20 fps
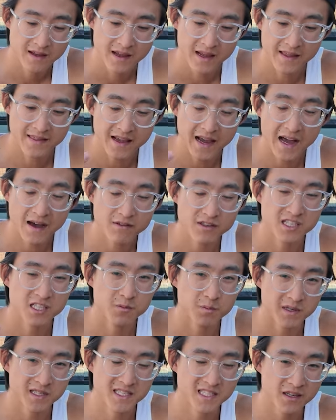And they have a
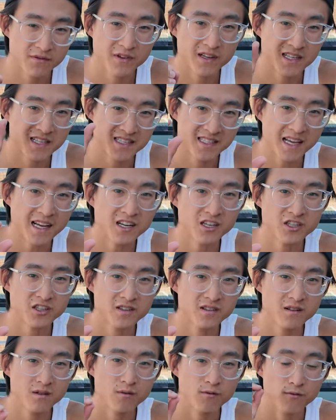specific
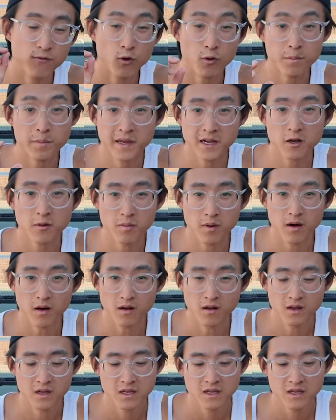section for pickleball.